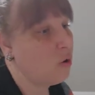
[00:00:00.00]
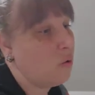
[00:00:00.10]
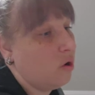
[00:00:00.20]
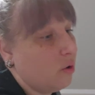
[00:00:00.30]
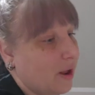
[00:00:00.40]

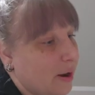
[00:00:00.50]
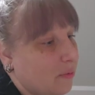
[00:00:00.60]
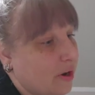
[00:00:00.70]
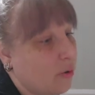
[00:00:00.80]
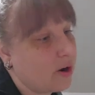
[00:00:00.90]
or when
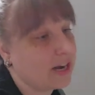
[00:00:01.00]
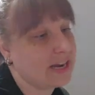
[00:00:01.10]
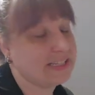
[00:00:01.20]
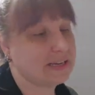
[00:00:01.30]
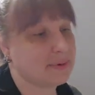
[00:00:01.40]
I'm
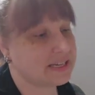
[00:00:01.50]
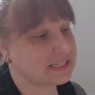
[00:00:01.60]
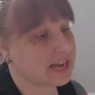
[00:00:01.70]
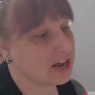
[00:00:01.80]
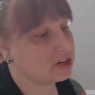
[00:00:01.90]
reorganizing my
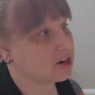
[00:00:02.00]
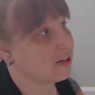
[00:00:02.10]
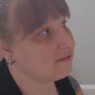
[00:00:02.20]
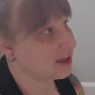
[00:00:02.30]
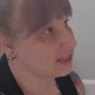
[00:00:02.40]
stash,
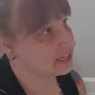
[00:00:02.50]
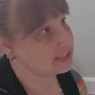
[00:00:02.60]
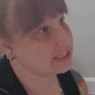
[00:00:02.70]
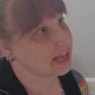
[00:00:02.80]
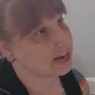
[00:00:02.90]
I'll find
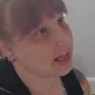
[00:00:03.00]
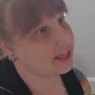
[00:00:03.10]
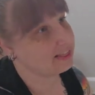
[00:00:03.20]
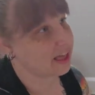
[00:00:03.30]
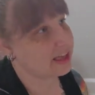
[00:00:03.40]
things that I
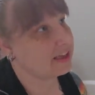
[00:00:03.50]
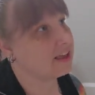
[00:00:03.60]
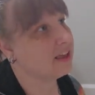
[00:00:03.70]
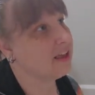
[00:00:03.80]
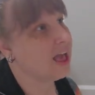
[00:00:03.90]
like
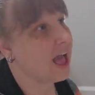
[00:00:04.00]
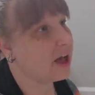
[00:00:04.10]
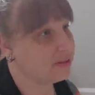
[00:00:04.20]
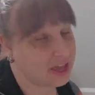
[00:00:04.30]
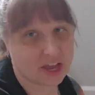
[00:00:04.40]

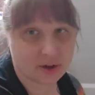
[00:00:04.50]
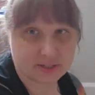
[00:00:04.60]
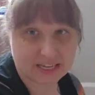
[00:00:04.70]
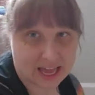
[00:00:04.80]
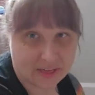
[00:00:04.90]
how they go
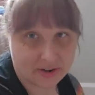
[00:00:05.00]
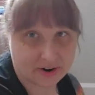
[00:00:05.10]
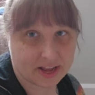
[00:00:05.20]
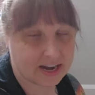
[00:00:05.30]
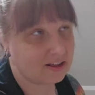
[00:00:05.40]

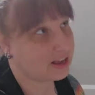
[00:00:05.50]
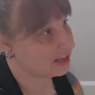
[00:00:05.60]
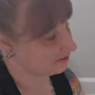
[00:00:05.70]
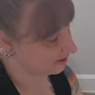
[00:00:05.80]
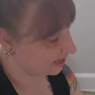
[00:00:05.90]
together, and I'll
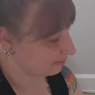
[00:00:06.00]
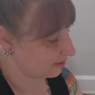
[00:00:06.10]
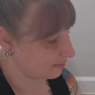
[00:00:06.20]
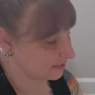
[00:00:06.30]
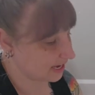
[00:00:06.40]
kind of keep
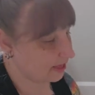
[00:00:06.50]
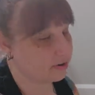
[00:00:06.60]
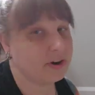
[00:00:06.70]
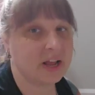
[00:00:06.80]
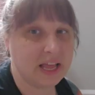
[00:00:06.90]
them
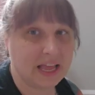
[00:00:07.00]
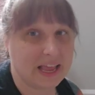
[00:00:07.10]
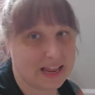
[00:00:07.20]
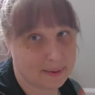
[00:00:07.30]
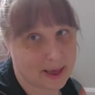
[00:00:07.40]
together
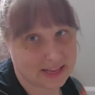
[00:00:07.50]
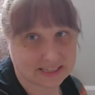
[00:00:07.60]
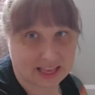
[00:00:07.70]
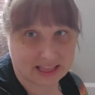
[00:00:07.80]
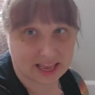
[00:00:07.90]
in a
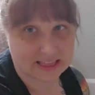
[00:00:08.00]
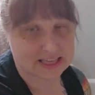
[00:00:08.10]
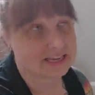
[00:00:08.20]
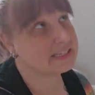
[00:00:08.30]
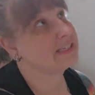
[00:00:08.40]
basket like
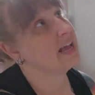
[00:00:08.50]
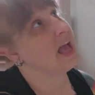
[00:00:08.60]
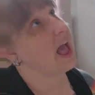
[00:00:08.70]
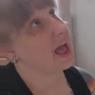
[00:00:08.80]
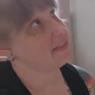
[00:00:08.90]
this.
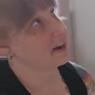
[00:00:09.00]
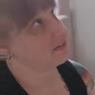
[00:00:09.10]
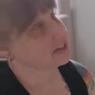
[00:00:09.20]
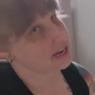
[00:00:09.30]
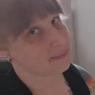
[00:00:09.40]
And then
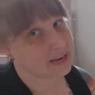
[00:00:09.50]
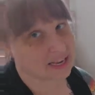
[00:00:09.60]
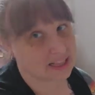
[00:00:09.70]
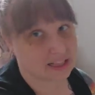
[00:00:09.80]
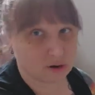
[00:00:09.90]
every time I
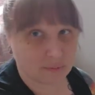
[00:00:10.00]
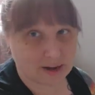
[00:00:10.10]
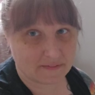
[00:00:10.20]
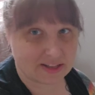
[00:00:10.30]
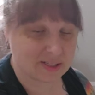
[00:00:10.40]
need a little bit
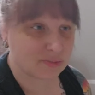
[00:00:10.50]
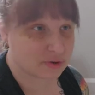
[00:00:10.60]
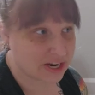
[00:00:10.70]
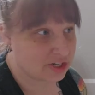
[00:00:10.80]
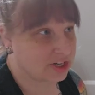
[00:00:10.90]
of
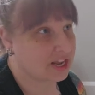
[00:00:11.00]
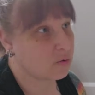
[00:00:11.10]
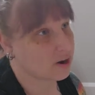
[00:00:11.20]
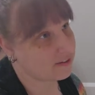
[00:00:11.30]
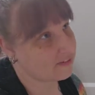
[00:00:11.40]
inspiration
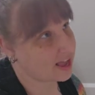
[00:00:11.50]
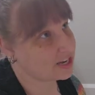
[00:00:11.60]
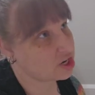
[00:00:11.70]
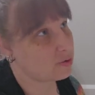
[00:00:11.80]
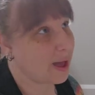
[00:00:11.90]
or I
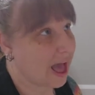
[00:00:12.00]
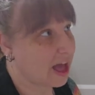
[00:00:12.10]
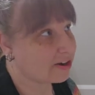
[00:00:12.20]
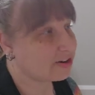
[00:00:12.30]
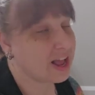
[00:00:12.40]
find a new
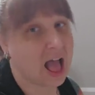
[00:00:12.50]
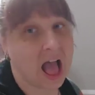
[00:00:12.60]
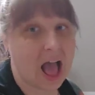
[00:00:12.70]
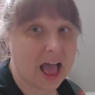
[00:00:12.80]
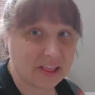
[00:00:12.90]
pattern,
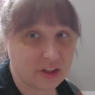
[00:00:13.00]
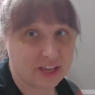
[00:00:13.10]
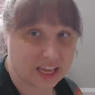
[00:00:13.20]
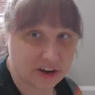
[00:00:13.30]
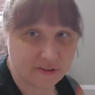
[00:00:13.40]
I look
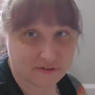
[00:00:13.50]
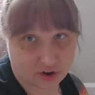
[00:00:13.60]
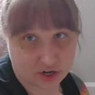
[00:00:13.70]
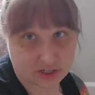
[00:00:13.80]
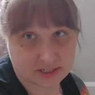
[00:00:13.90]
here
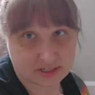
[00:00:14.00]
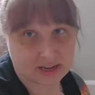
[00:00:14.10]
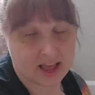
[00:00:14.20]
first.